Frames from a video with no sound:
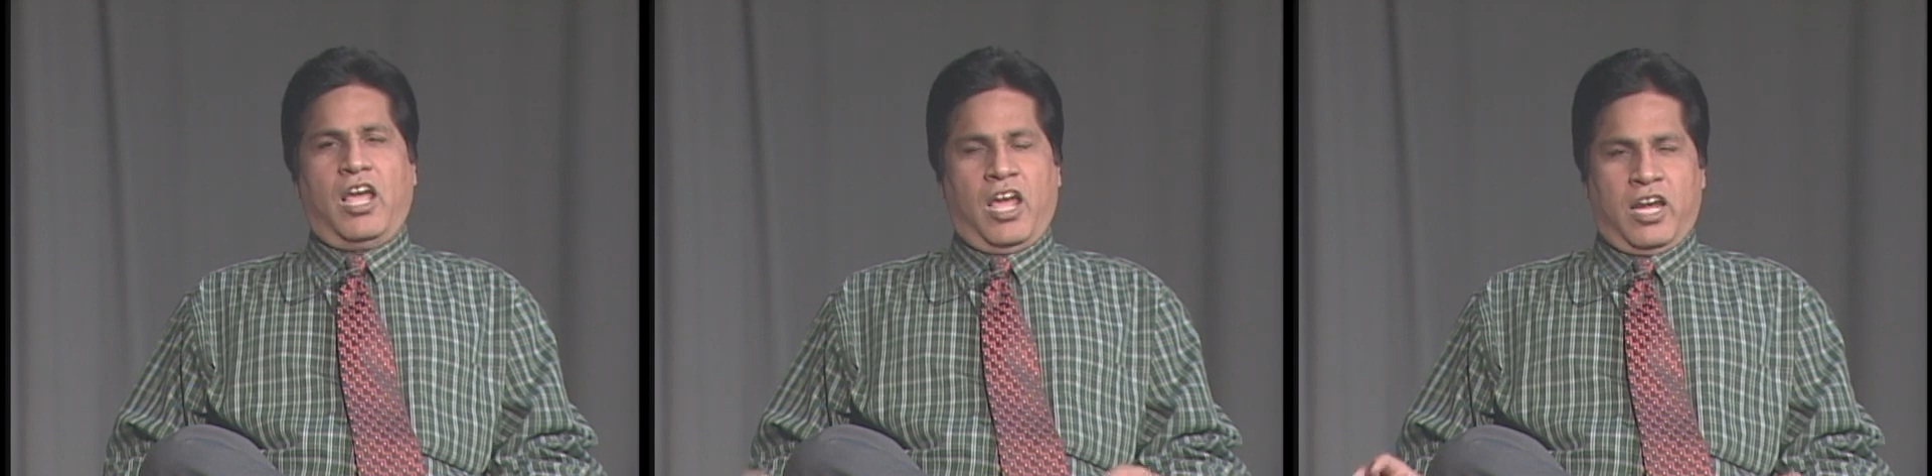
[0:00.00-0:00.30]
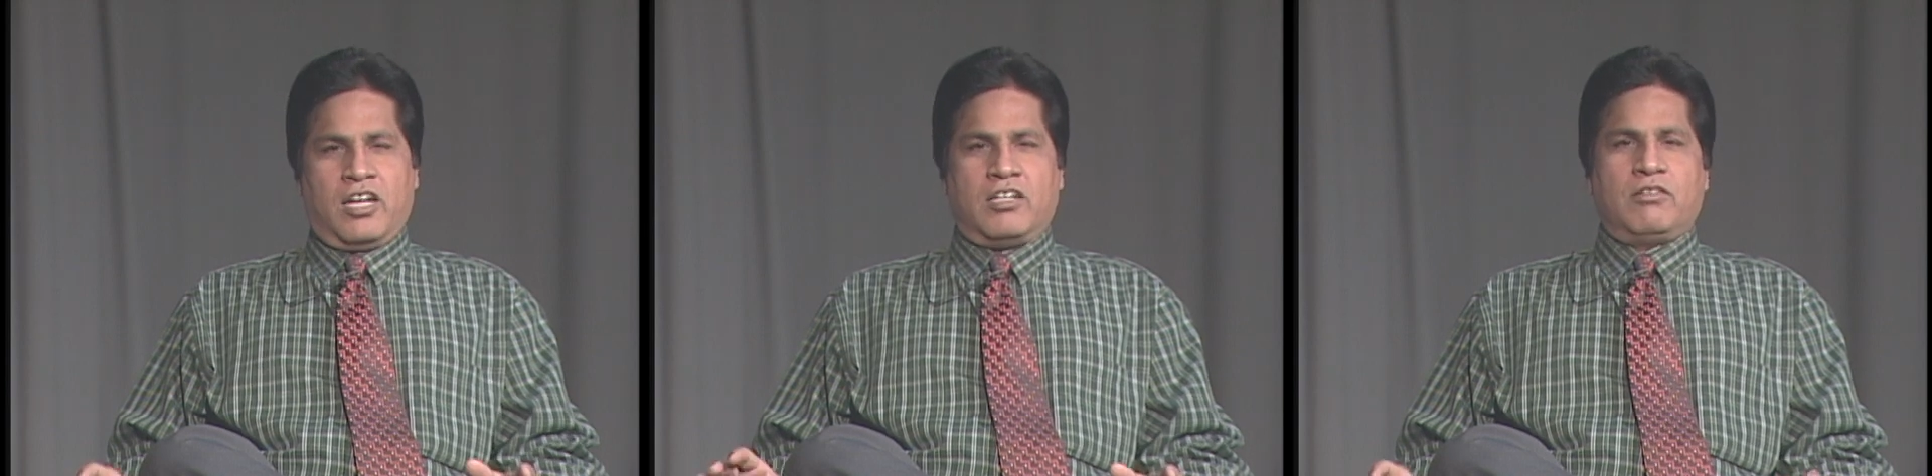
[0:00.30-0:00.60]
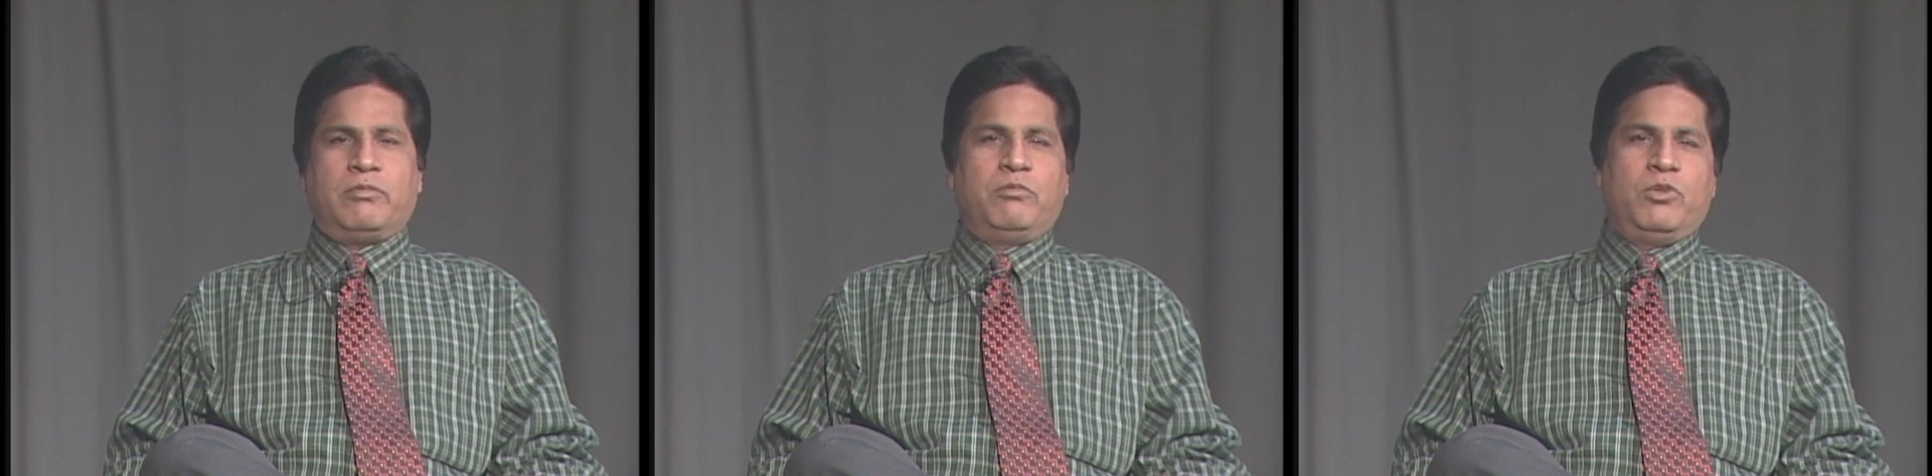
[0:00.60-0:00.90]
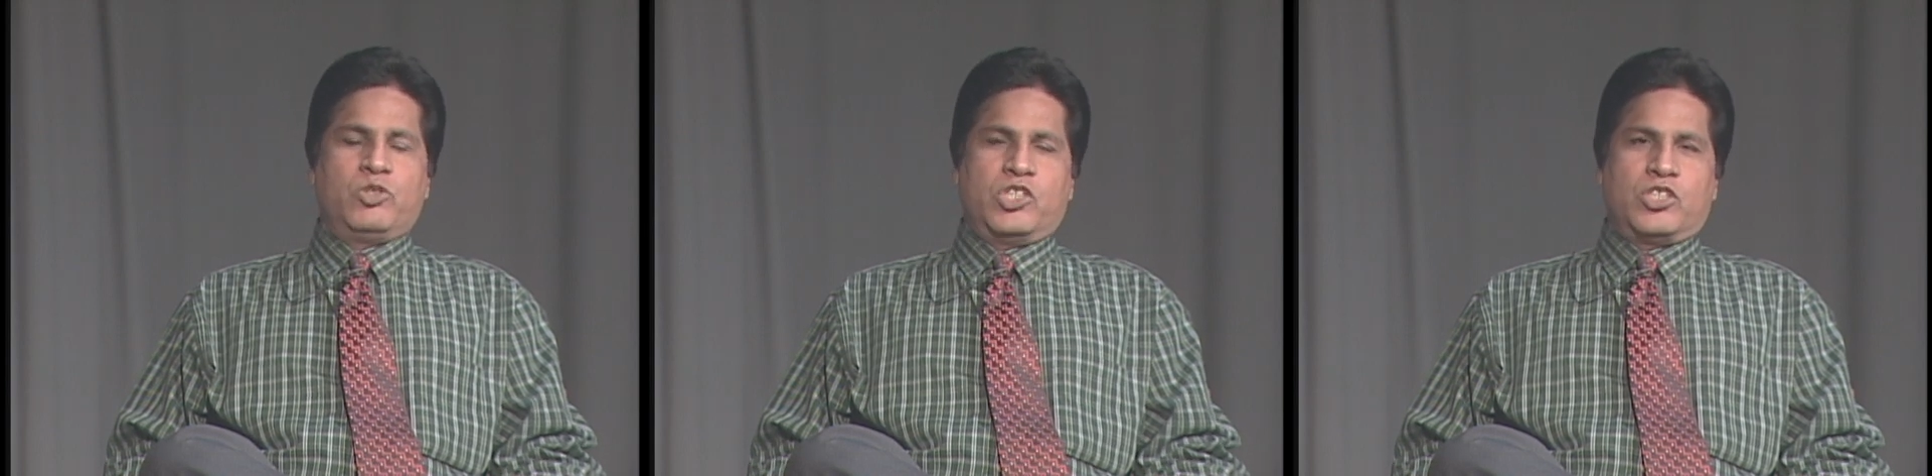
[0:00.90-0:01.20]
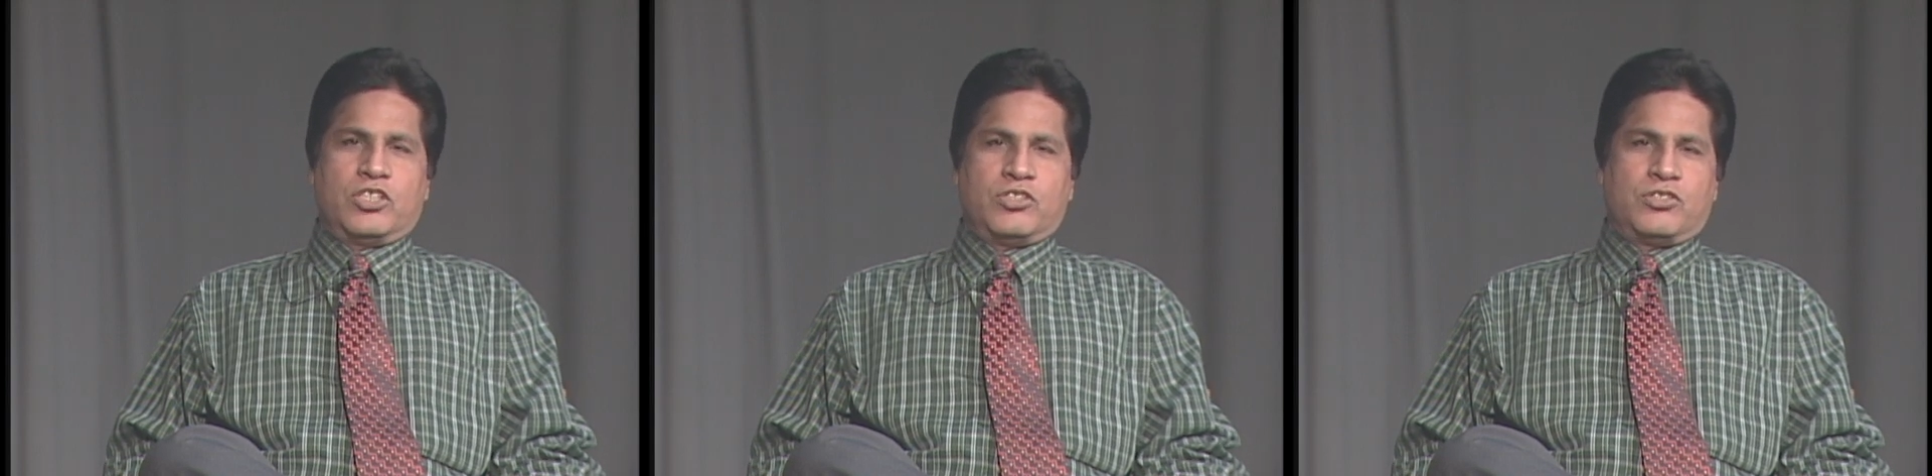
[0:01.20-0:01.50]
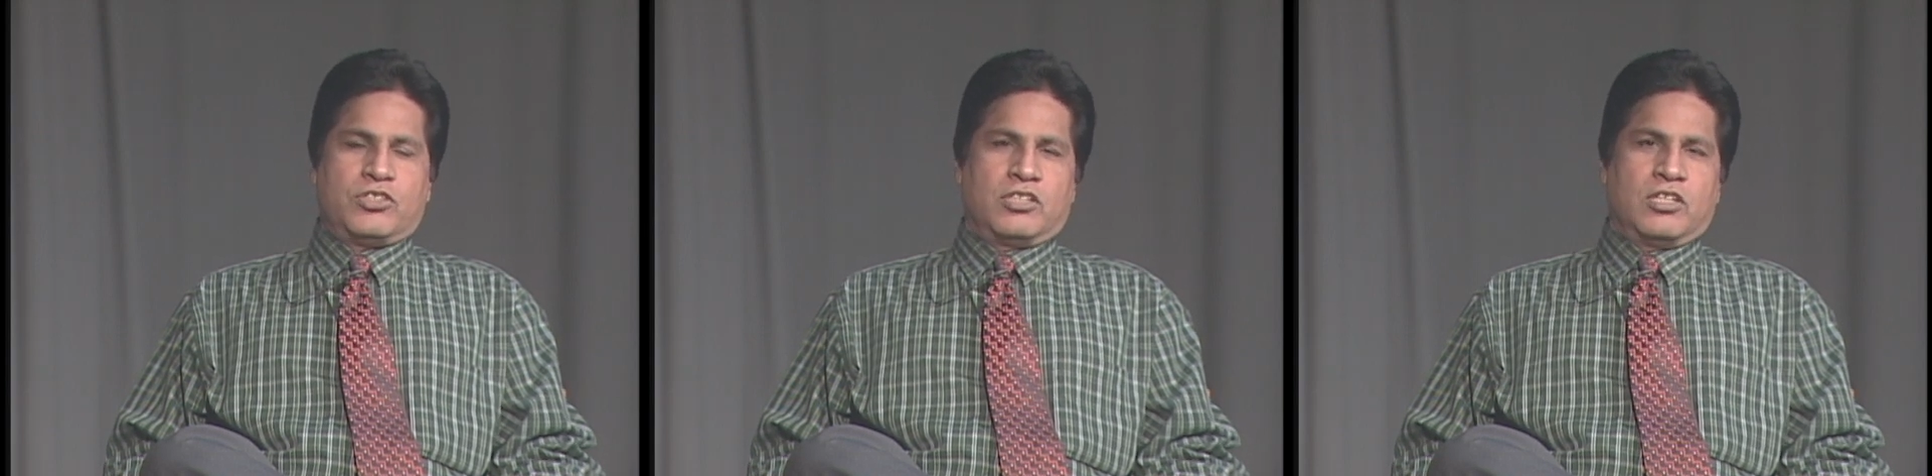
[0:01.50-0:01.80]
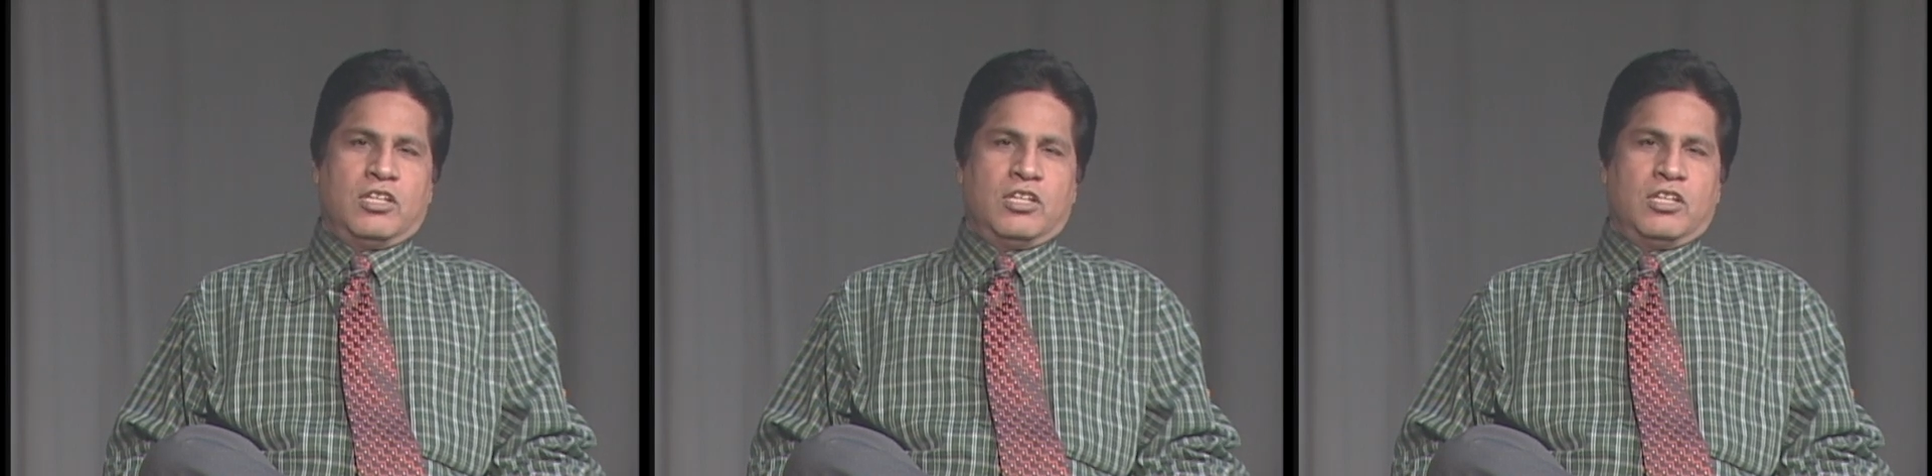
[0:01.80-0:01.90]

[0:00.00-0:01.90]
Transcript: and musicians.